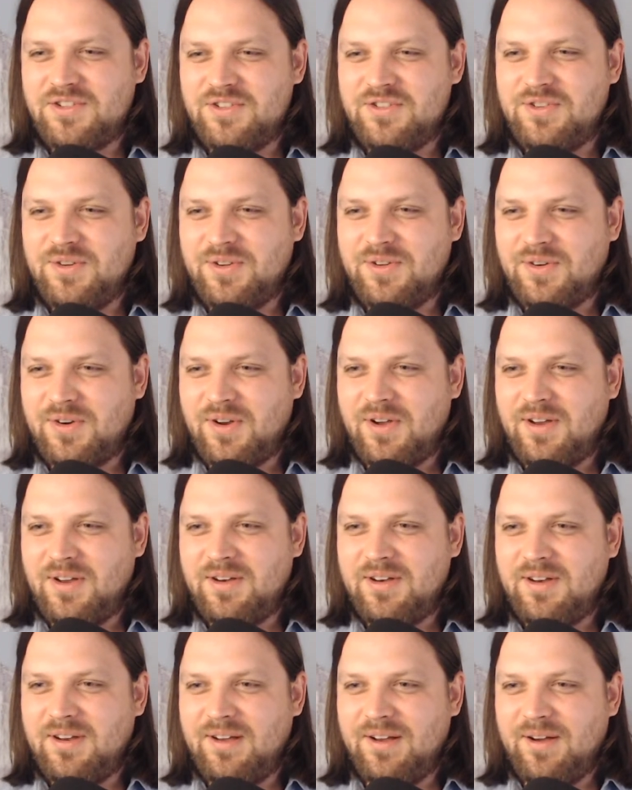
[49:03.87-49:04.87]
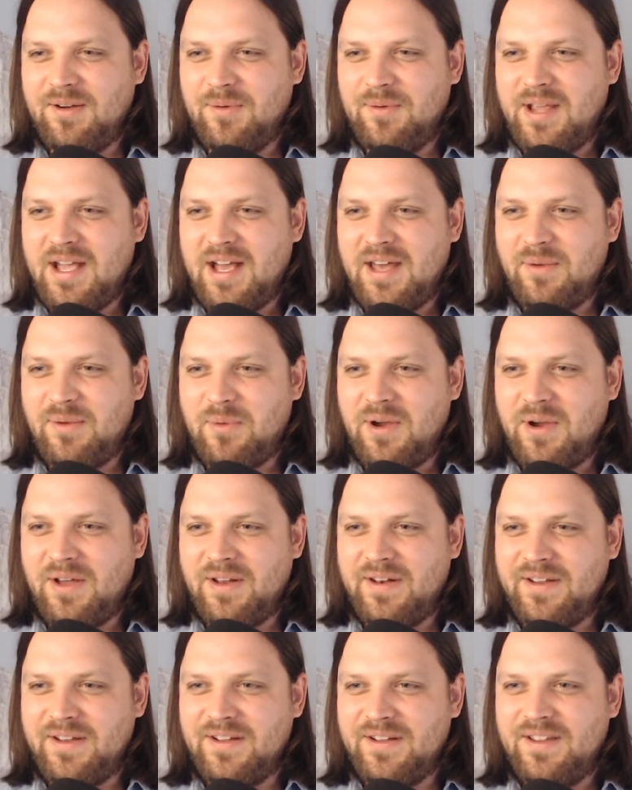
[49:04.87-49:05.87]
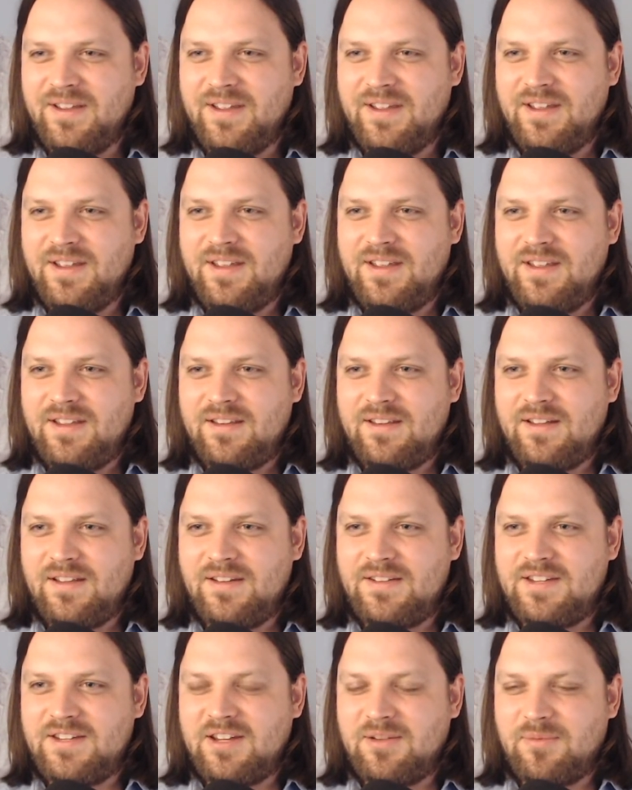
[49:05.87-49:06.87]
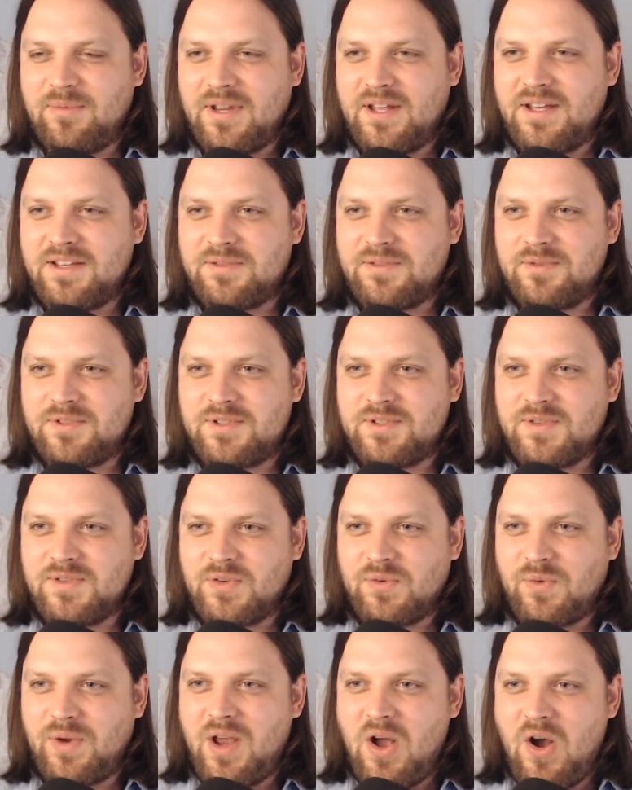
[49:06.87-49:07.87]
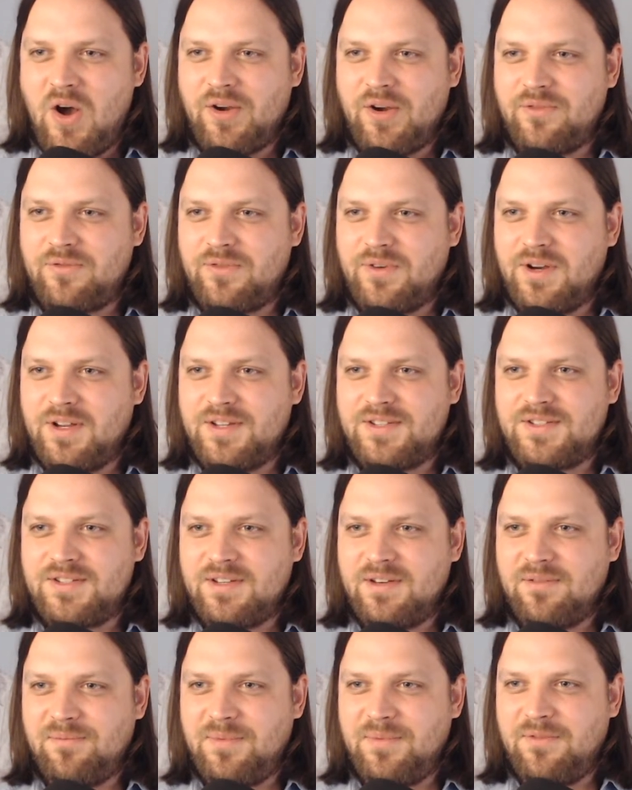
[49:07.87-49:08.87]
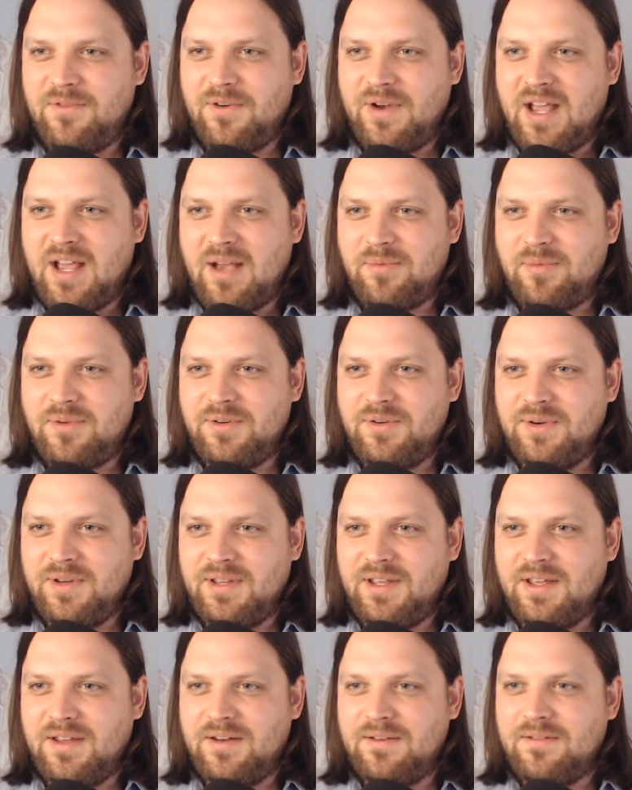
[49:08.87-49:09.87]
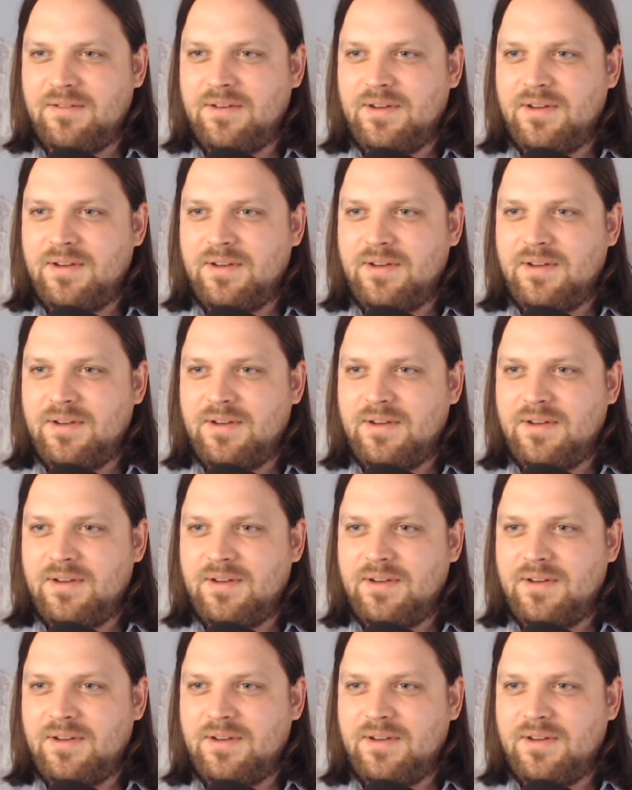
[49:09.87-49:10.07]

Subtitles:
Jr. on. We had him on TMBS, which was a great honor for us. I'd be very happy to do it again.